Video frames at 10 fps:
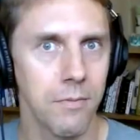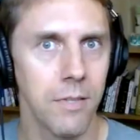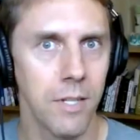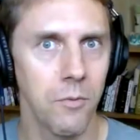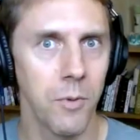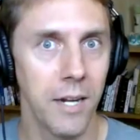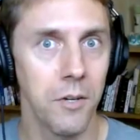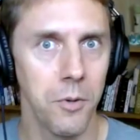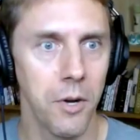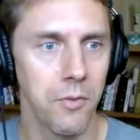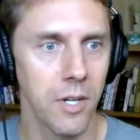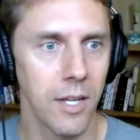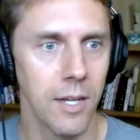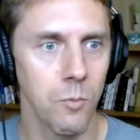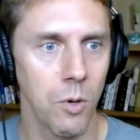if we had to do it over
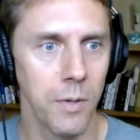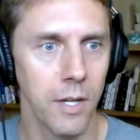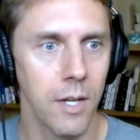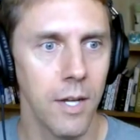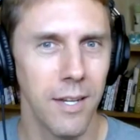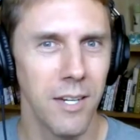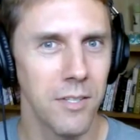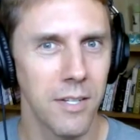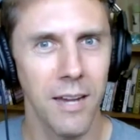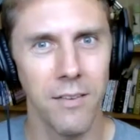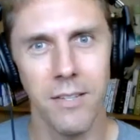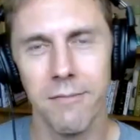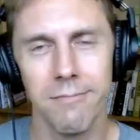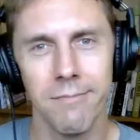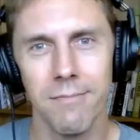again, where we kind
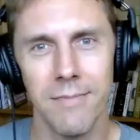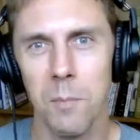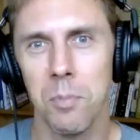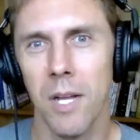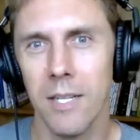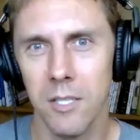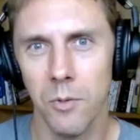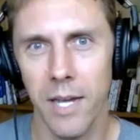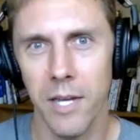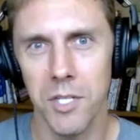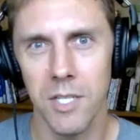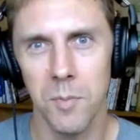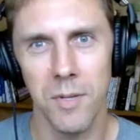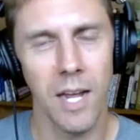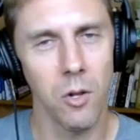of D+ locations.
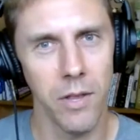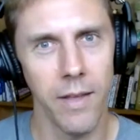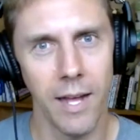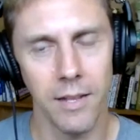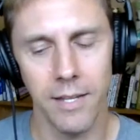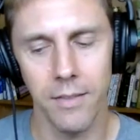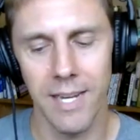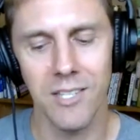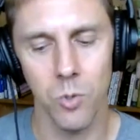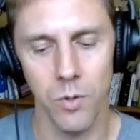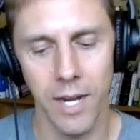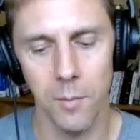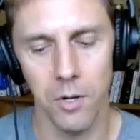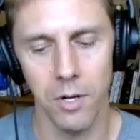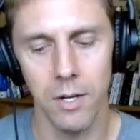But not only that, like the next door
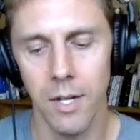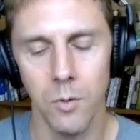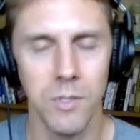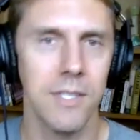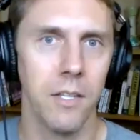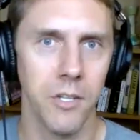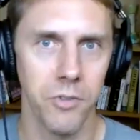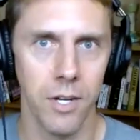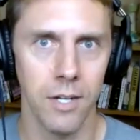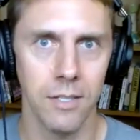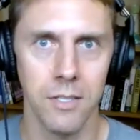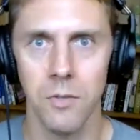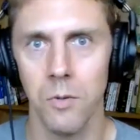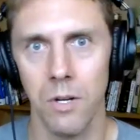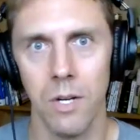neighbor was dealing drugs,
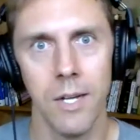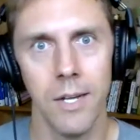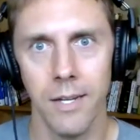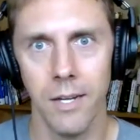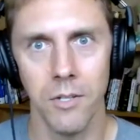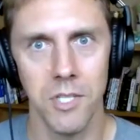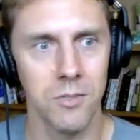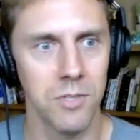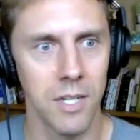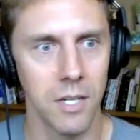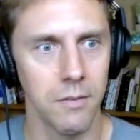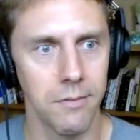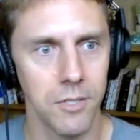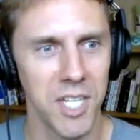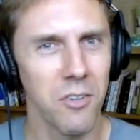or just was in a
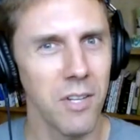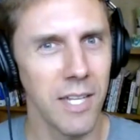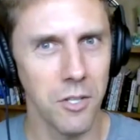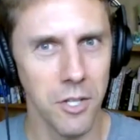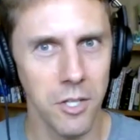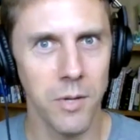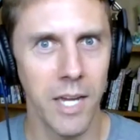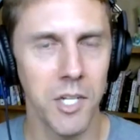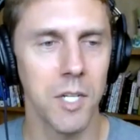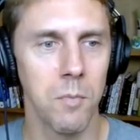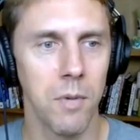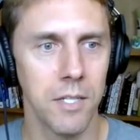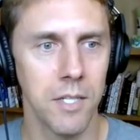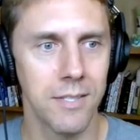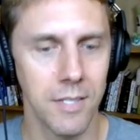generally good location, but
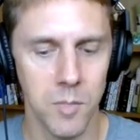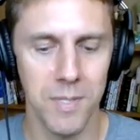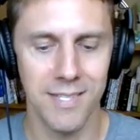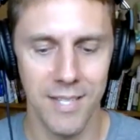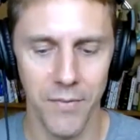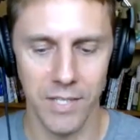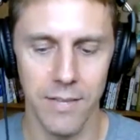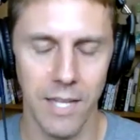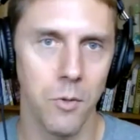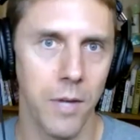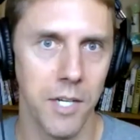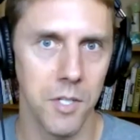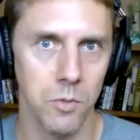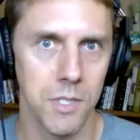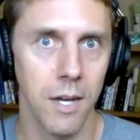just the specifics of that
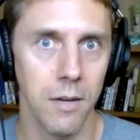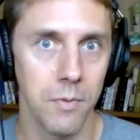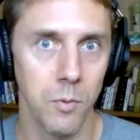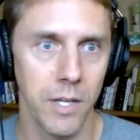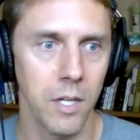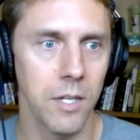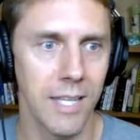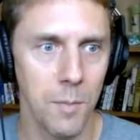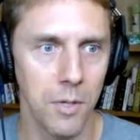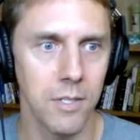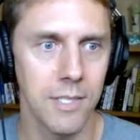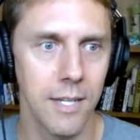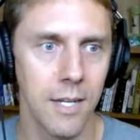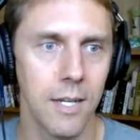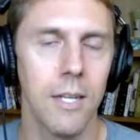location were tough, and we couldn't keep a good
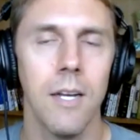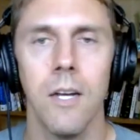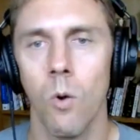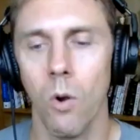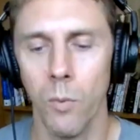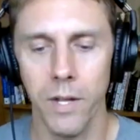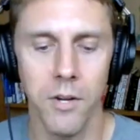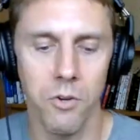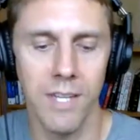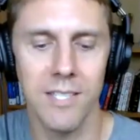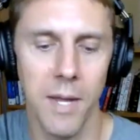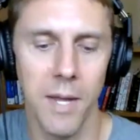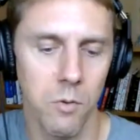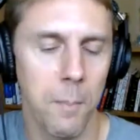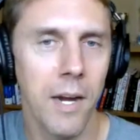tenant. Or we
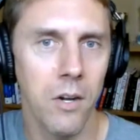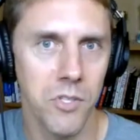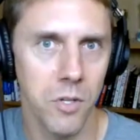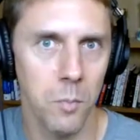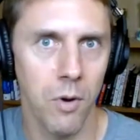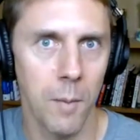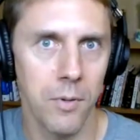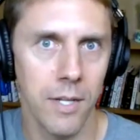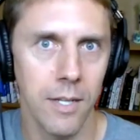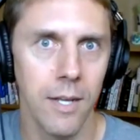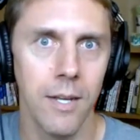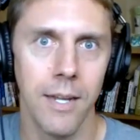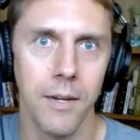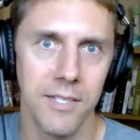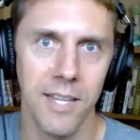underestimated repairs on a property,
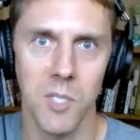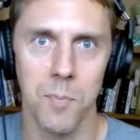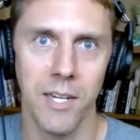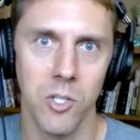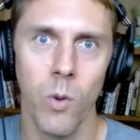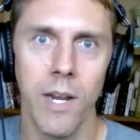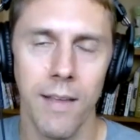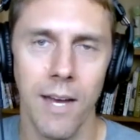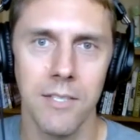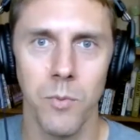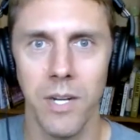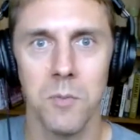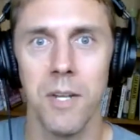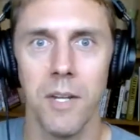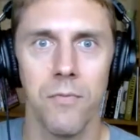and instead of spending $20,000, we ended up
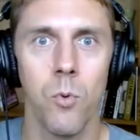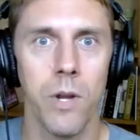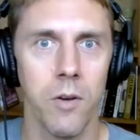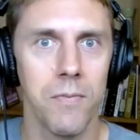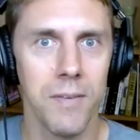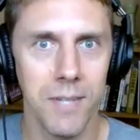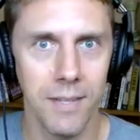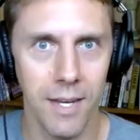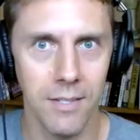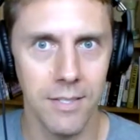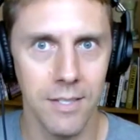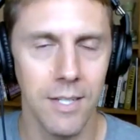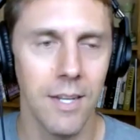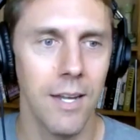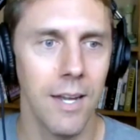spending $40,000 or $50,000.
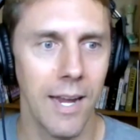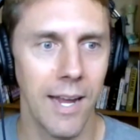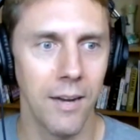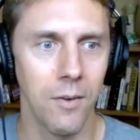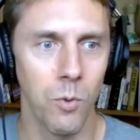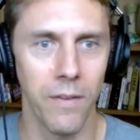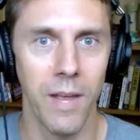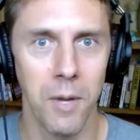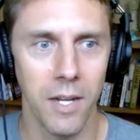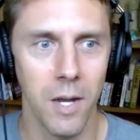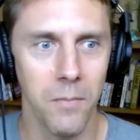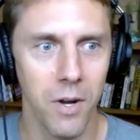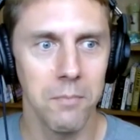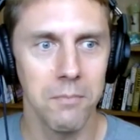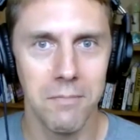And where did that money come
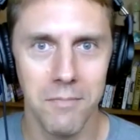from?